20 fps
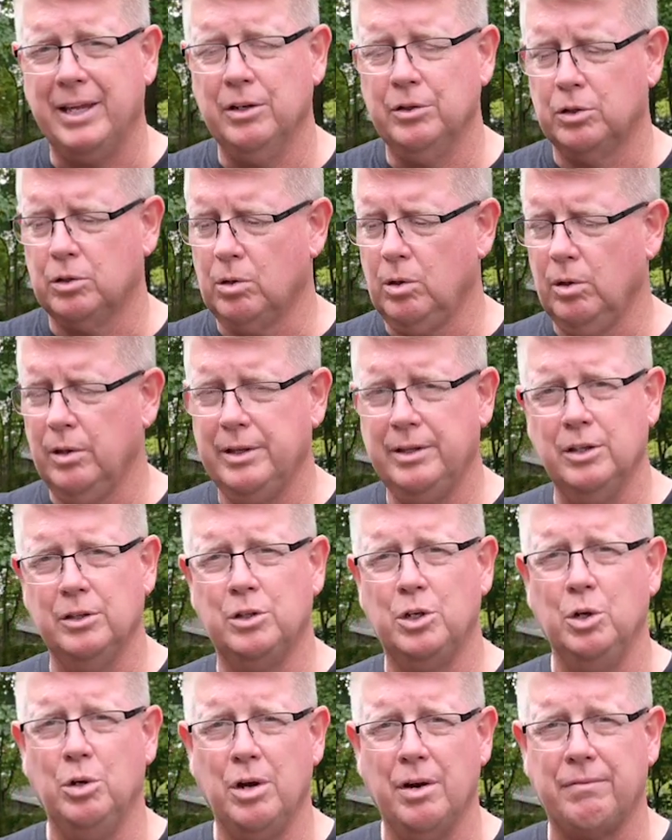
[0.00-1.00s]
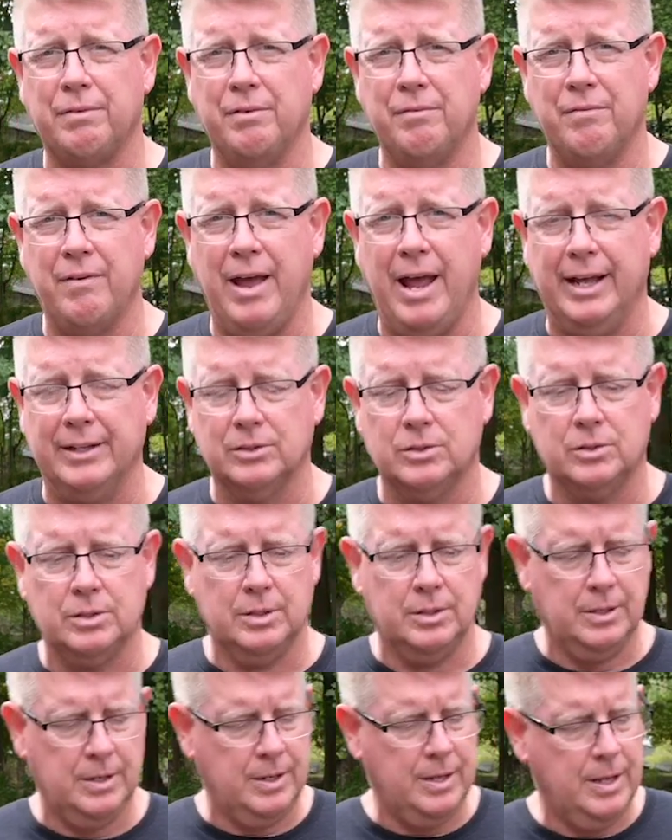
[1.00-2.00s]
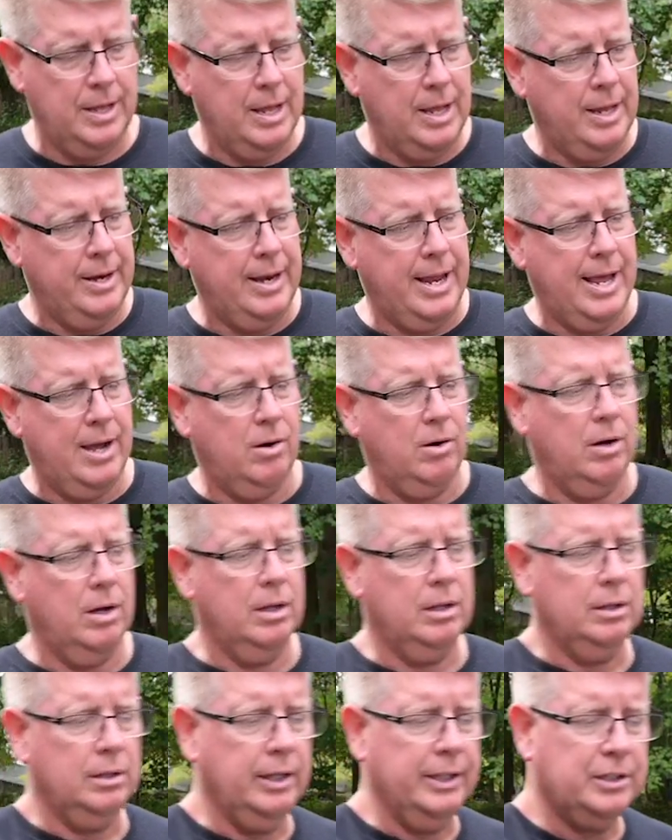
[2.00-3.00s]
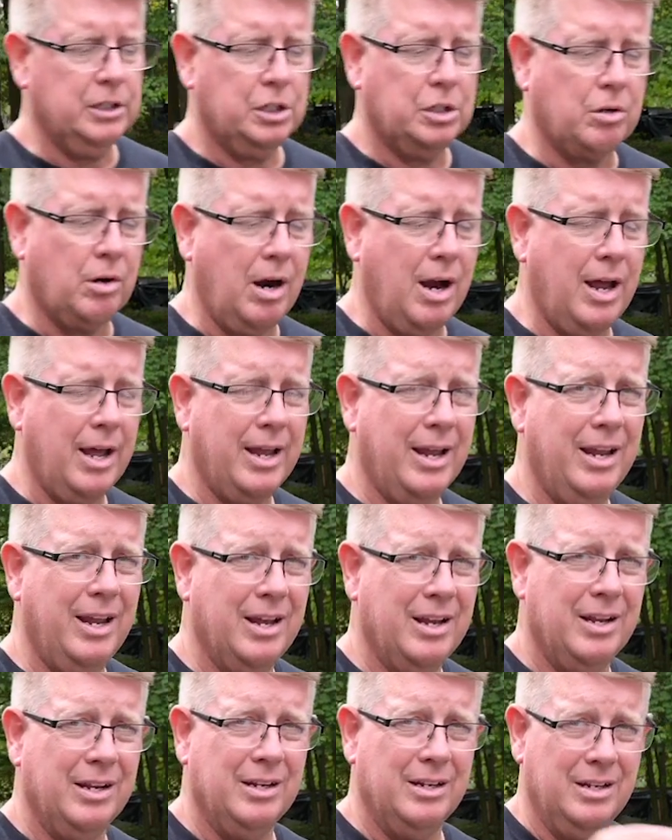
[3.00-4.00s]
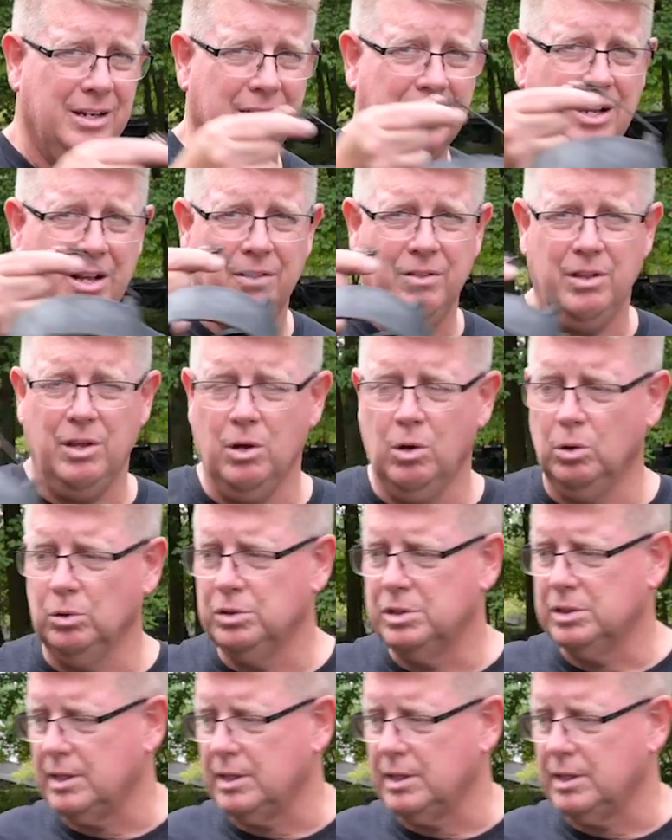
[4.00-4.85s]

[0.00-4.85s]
controlling the two different vents. Now, let's try the old